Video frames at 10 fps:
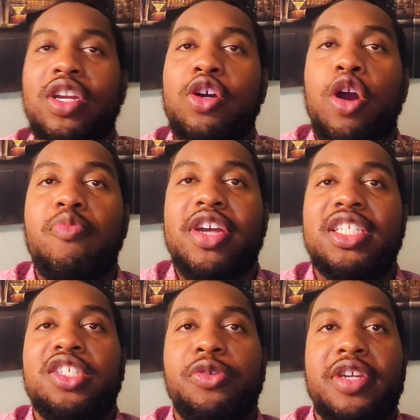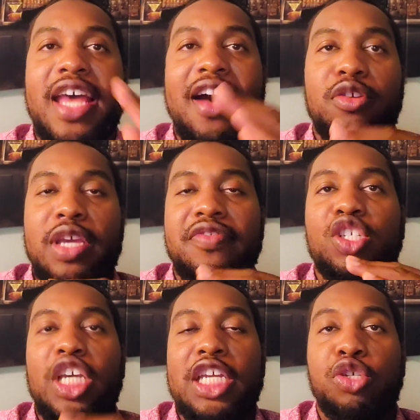car prices are down, you have to
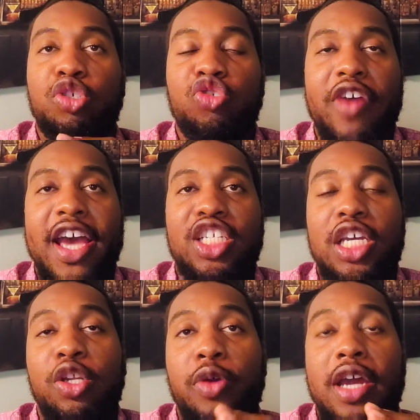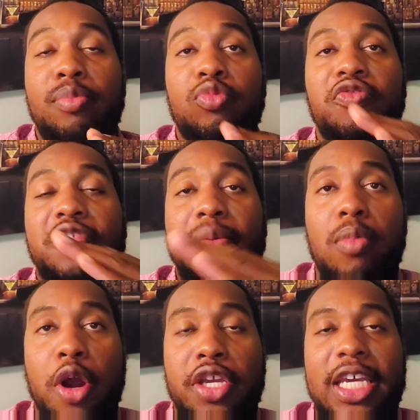change your strategy and learn how to move the
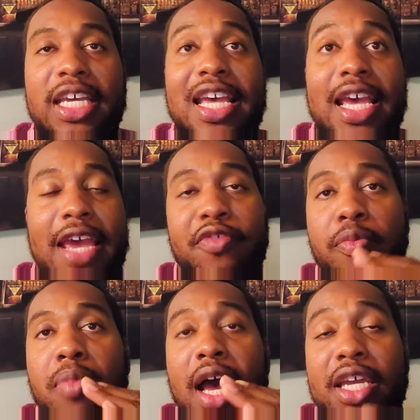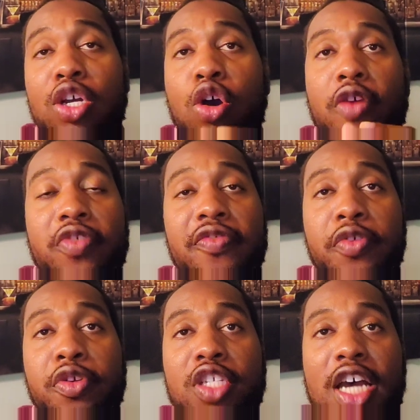market. If you're buying a car for the
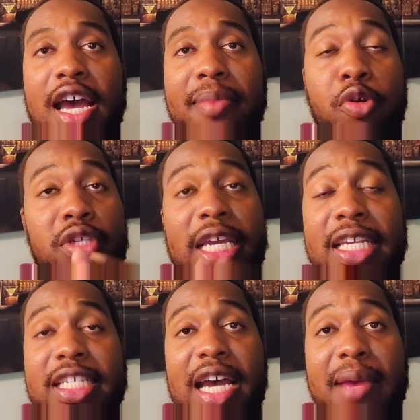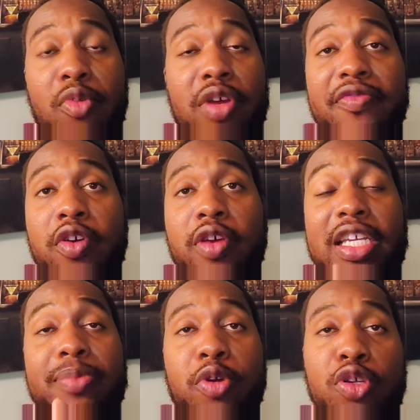first time or second time, or if you're an
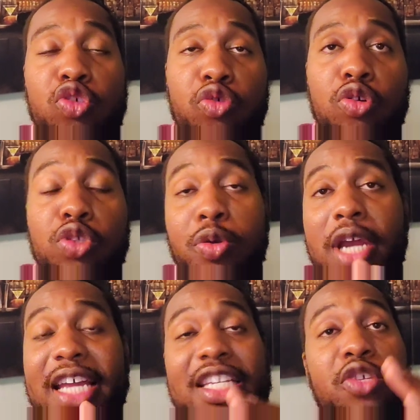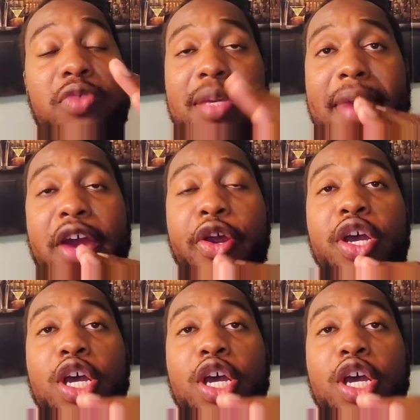experienced tour host or not, it doesn't really matter.